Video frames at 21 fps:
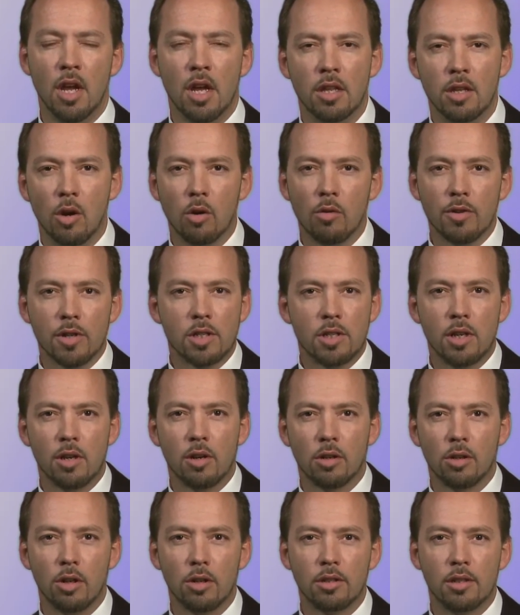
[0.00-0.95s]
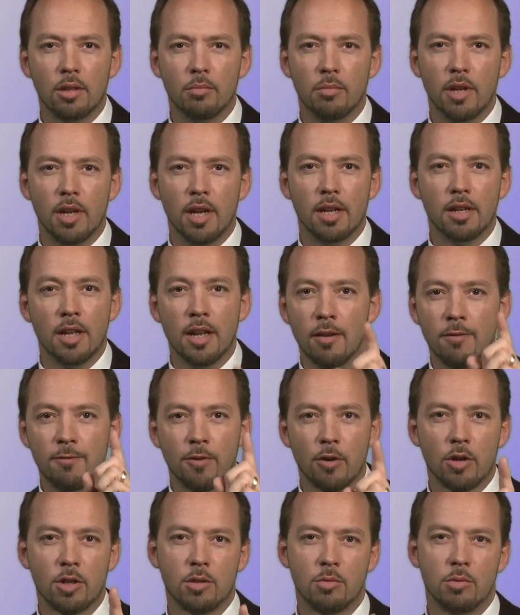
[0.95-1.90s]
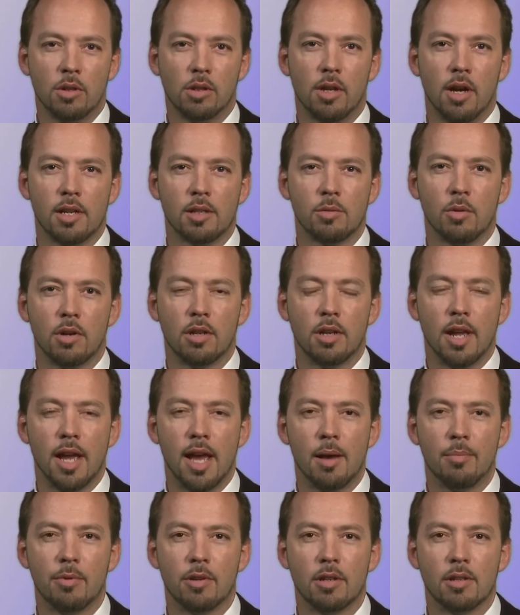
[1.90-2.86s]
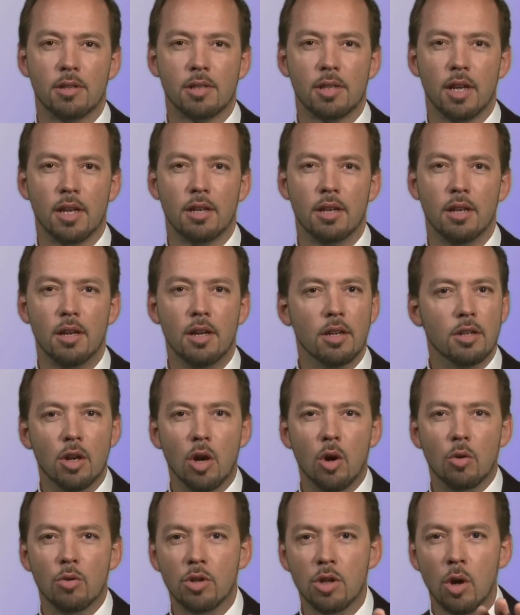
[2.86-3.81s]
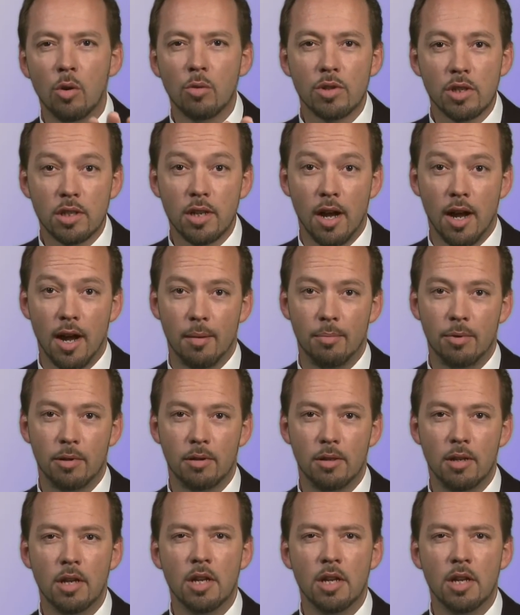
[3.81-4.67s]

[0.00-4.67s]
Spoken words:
The overseer looked at me and he first realized what had happened, said, no, don't stop.